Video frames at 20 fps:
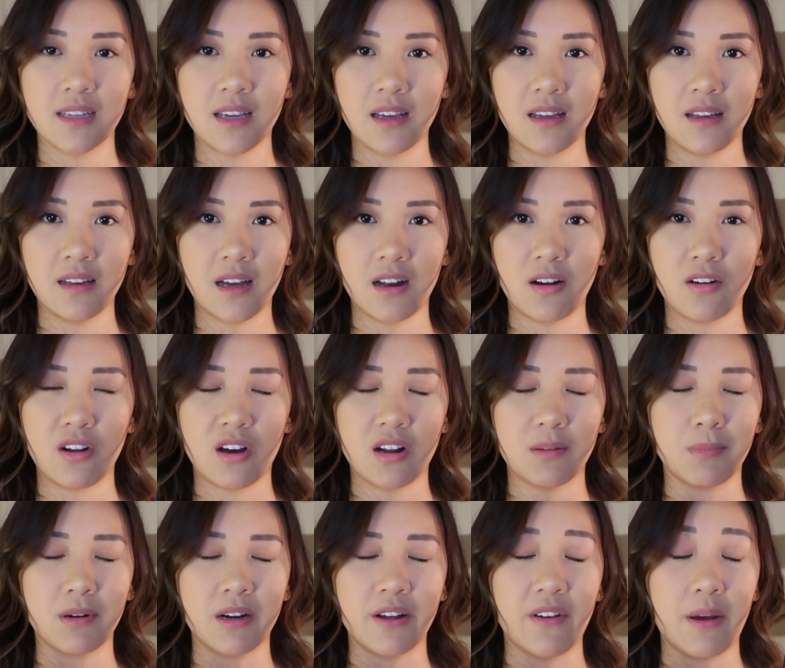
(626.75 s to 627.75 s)
I don't
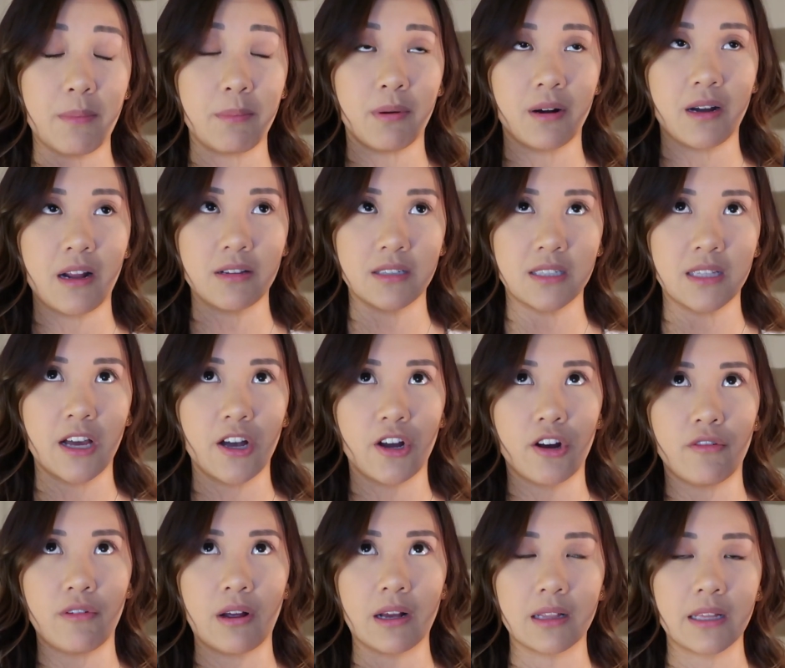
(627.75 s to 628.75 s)
know if I'm pronouncing that
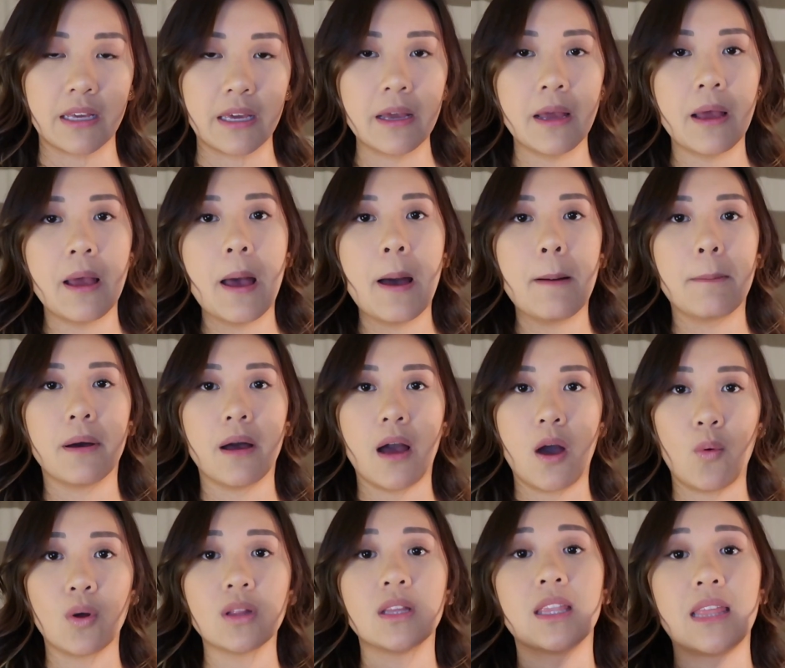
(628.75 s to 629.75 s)
correctly, but
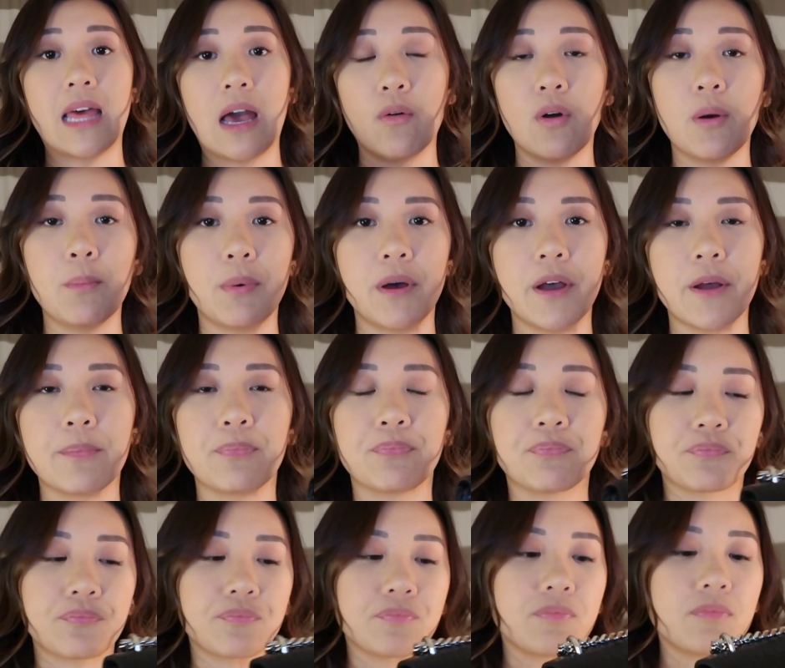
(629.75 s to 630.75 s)
I wanted that one. But
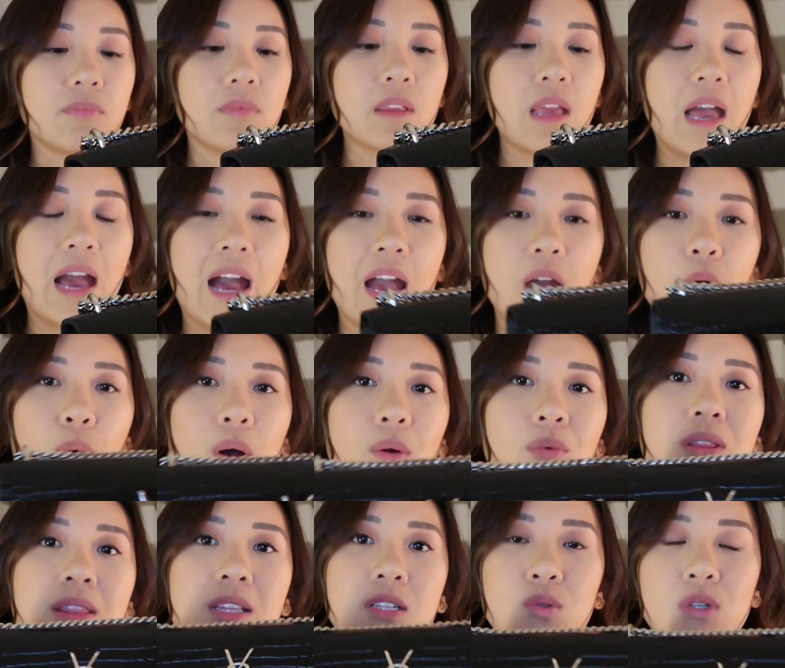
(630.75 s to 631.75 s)
I went
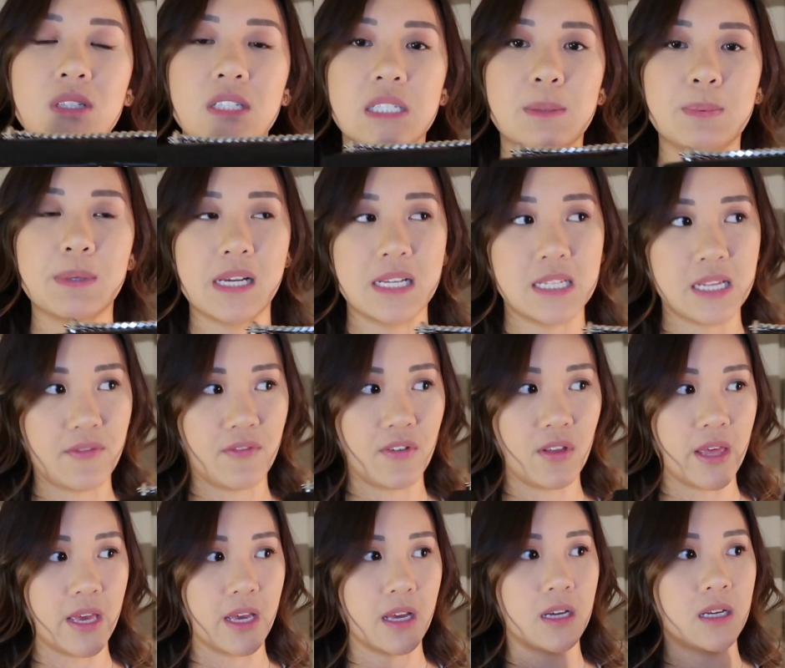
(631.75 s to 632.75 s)
with this one just because I
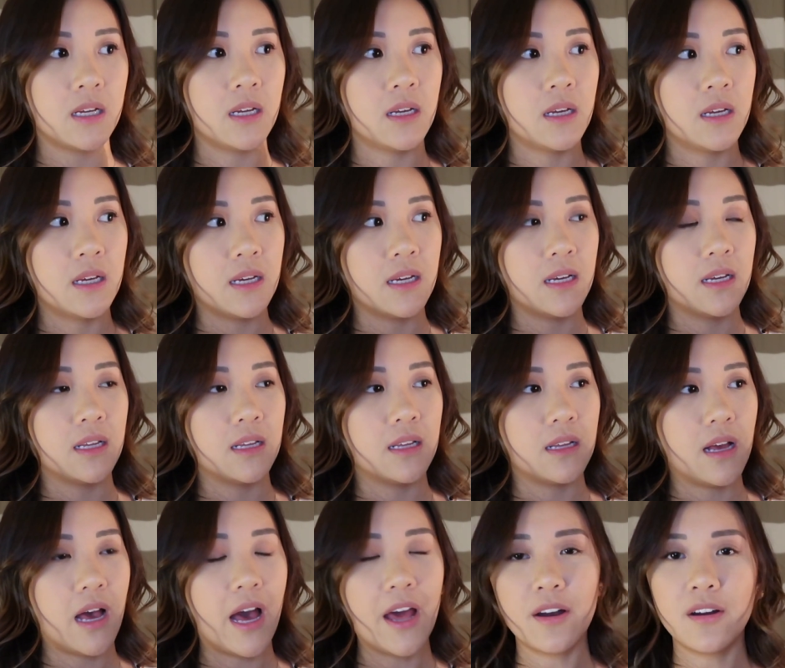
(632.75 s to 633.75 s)
feel like,
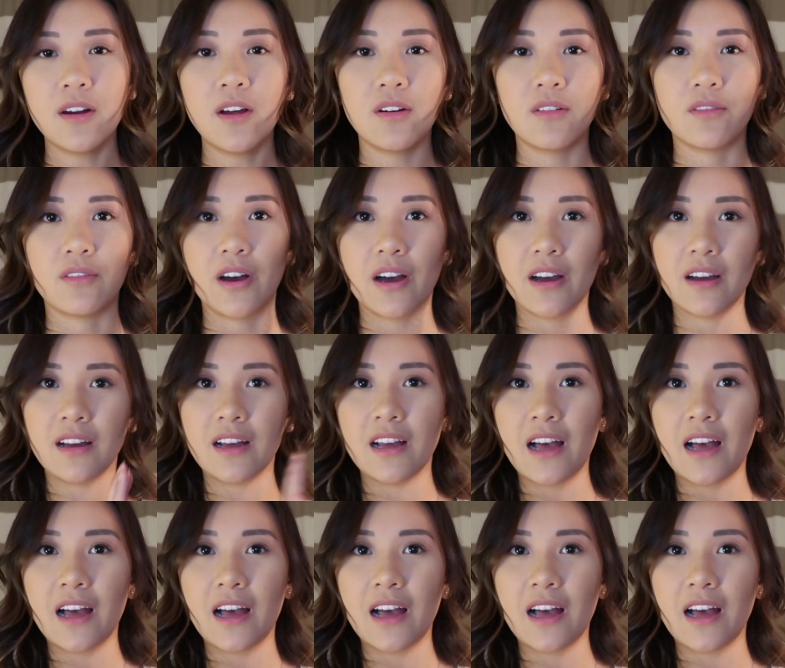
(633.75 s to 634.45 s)
I don't know,